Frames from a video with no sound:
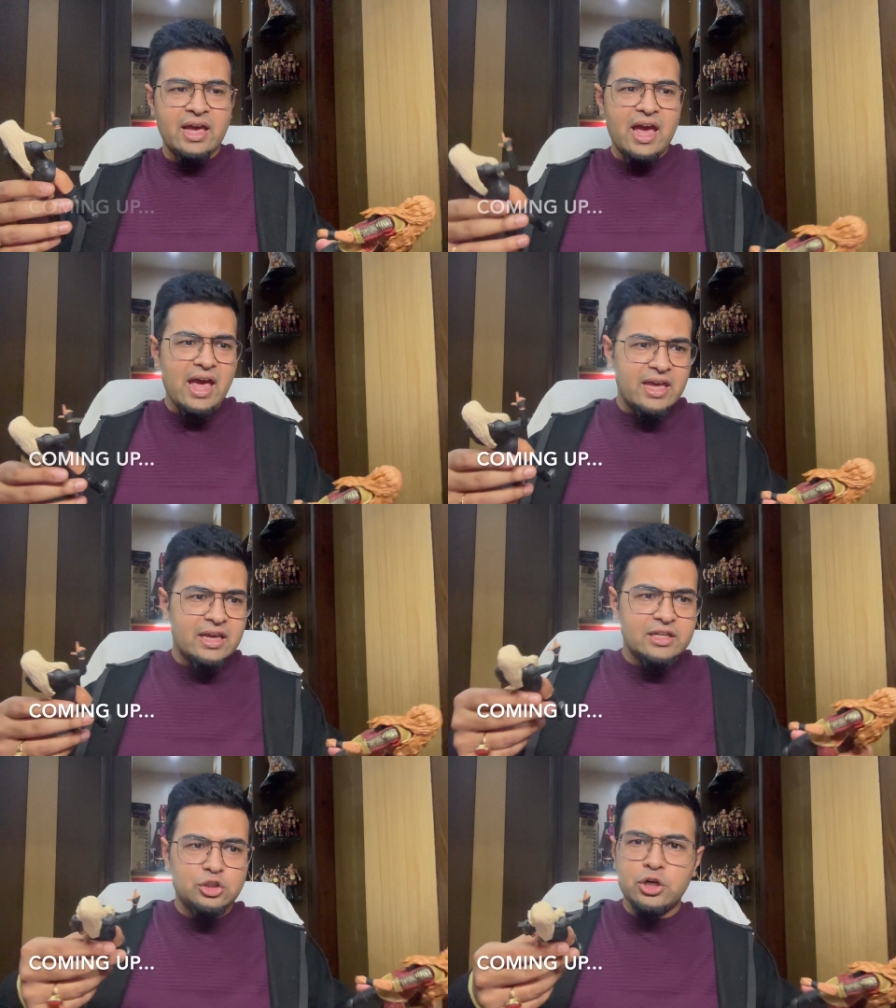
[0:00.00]
hey,
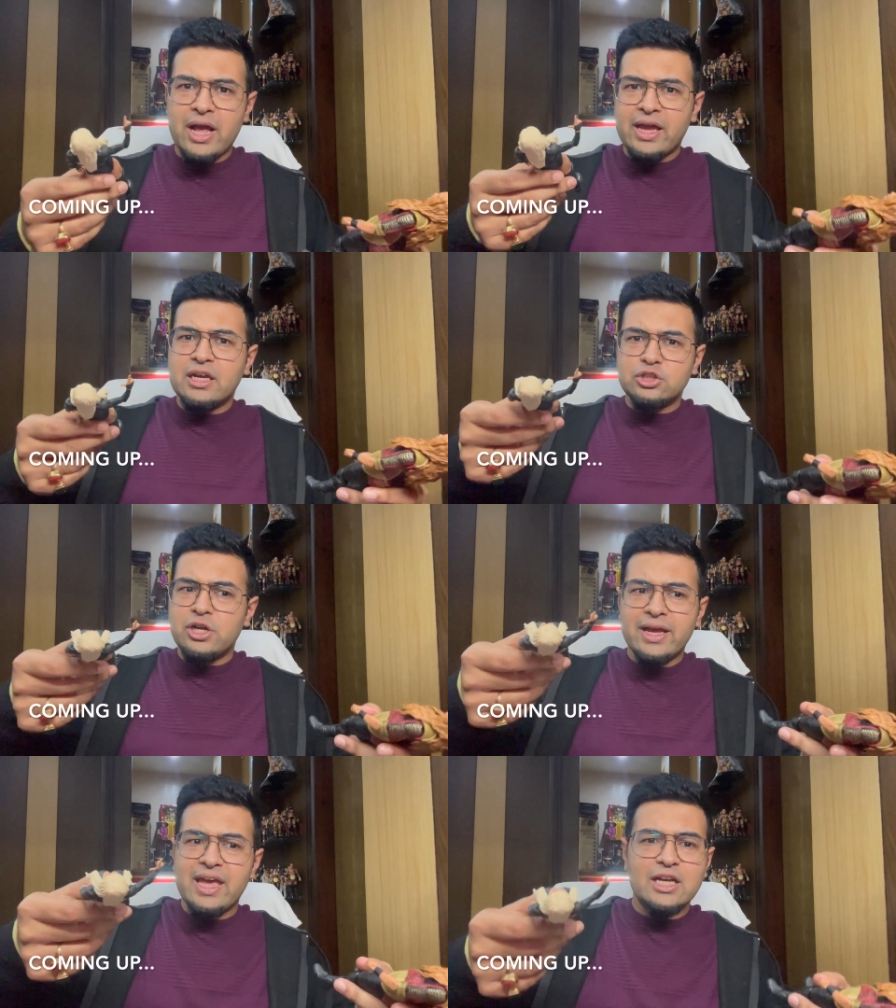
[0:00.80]
should I
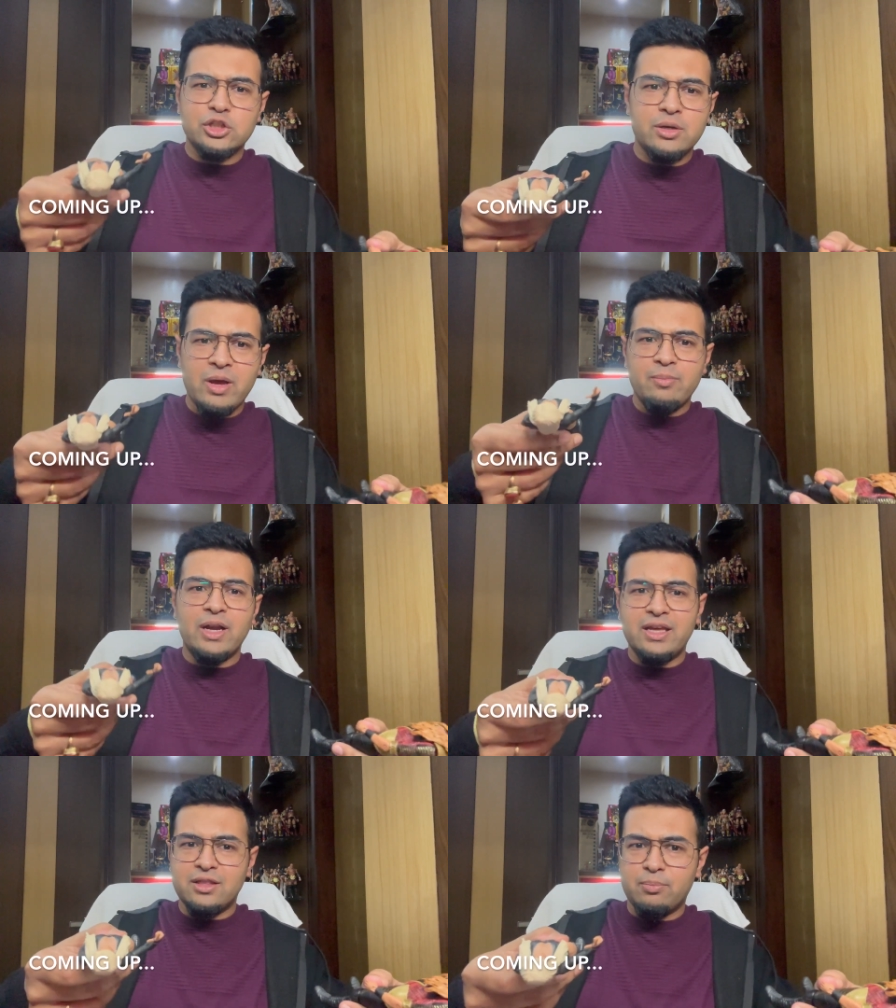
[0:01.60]
cash in my
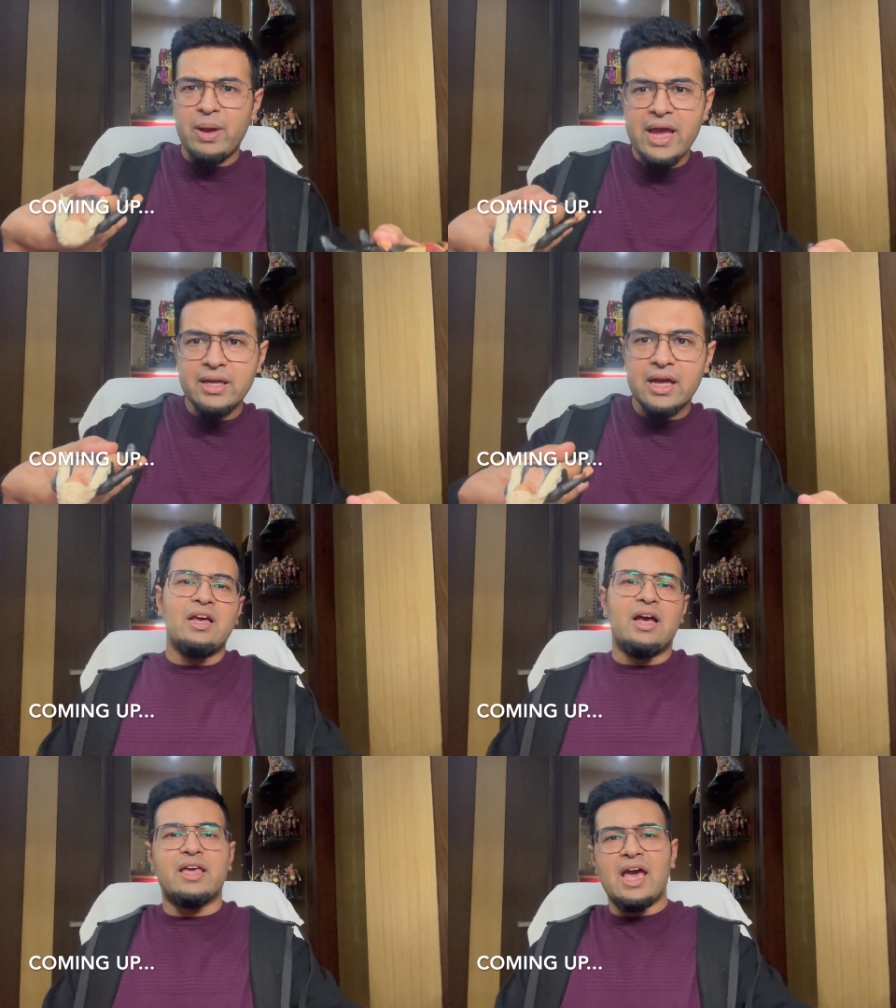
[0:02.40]
money in the bank?
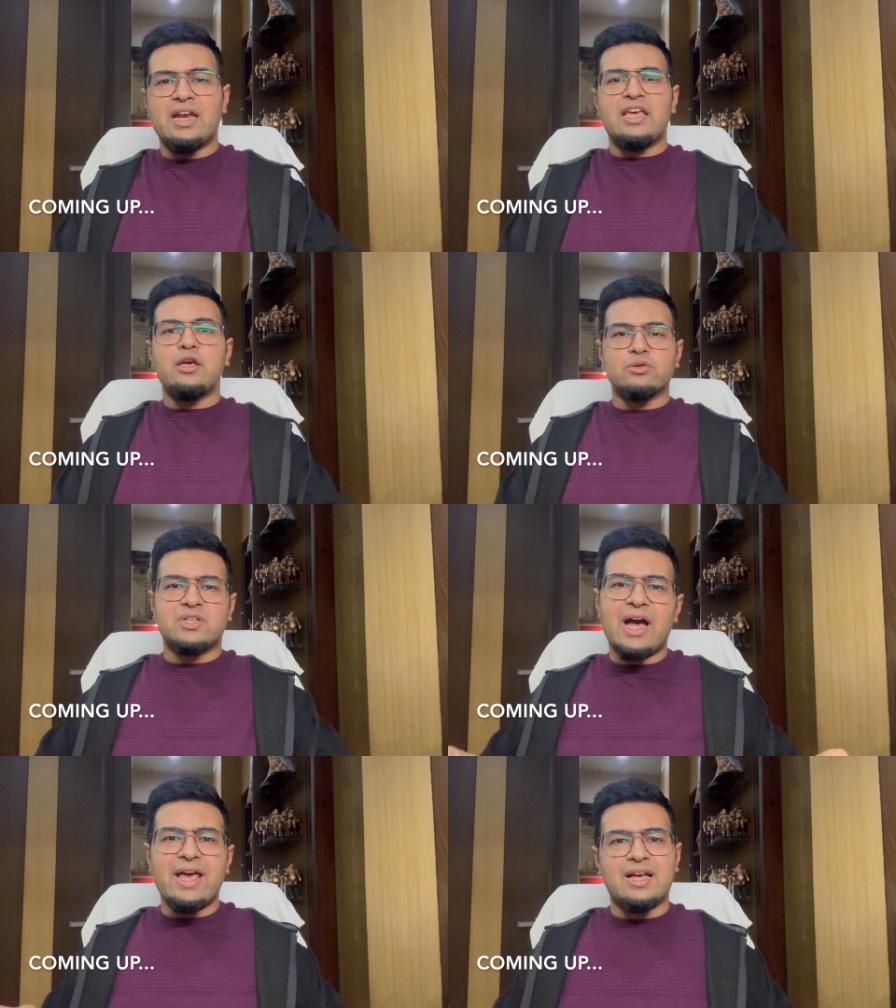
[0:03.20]
Again, Io
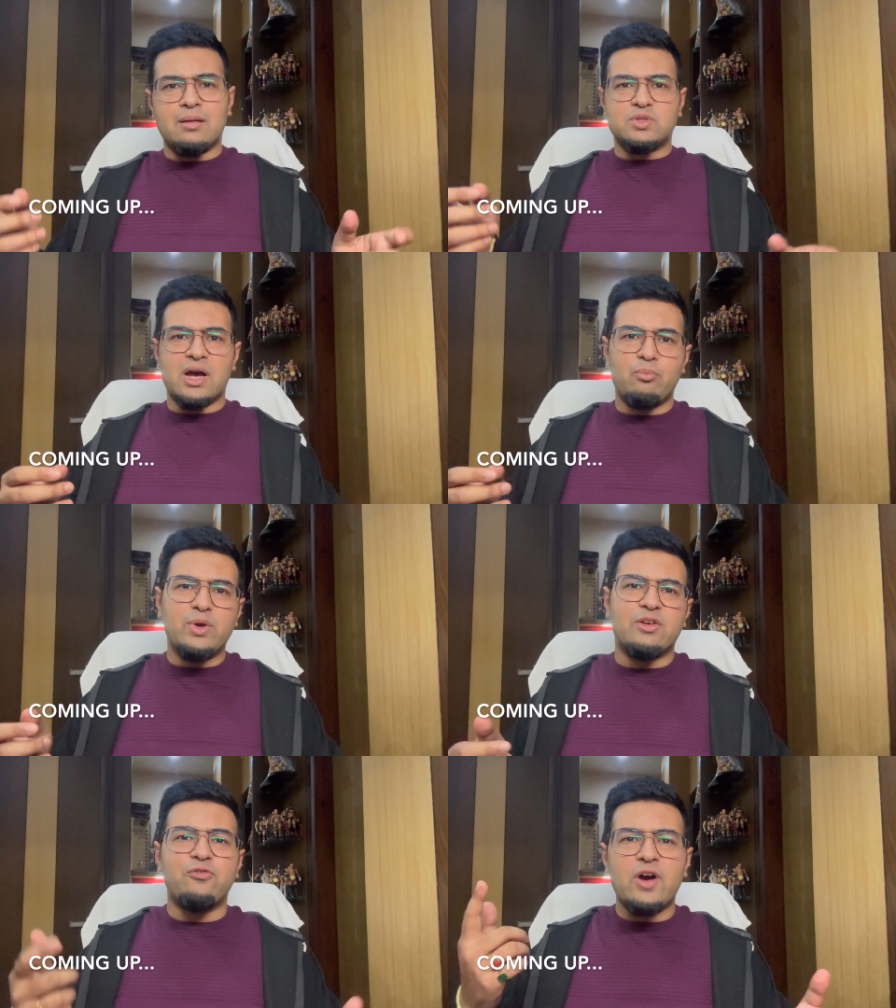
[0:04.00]
Sky comes up
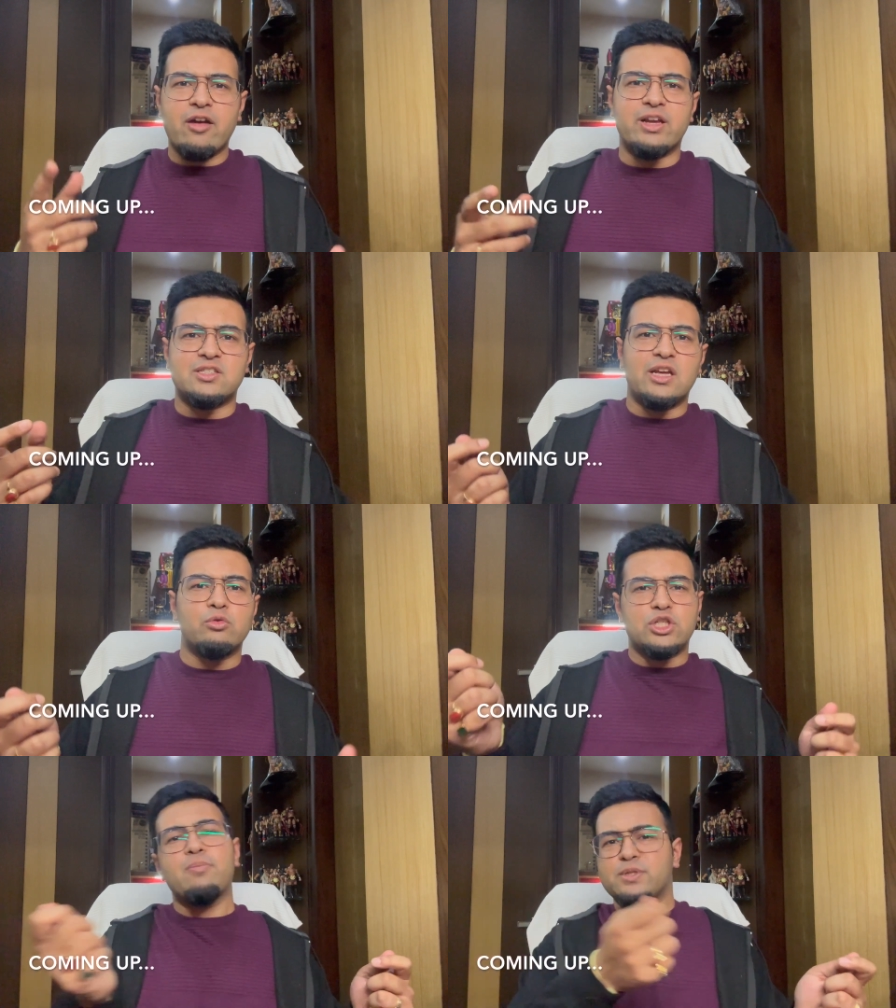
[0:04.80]
with a fire
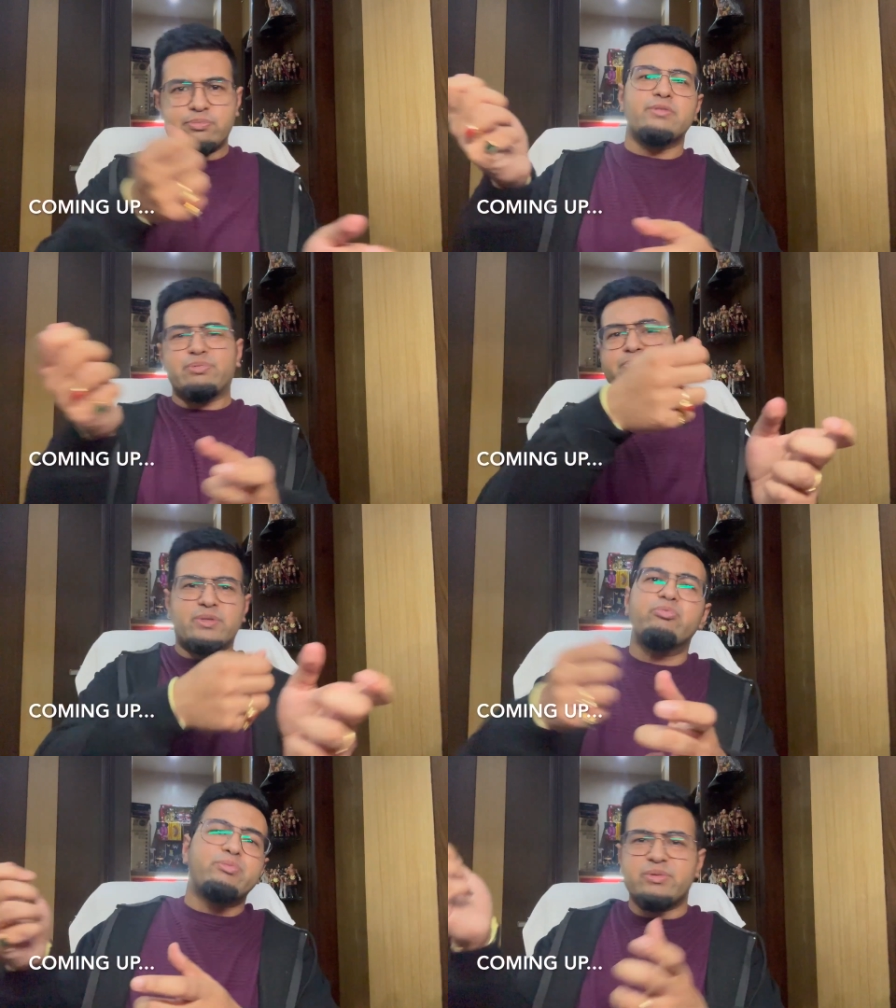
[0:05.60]
extinguisher. Pss, pss,
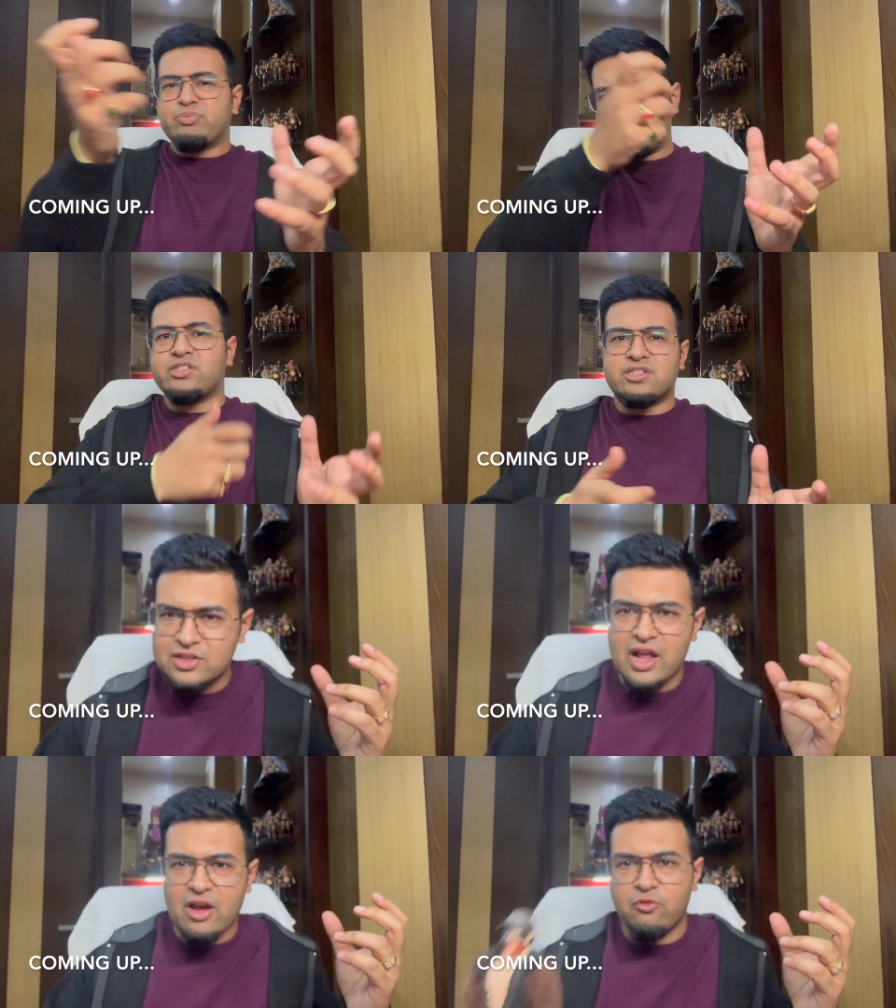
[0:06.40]
pss, pss, pss, pss, like,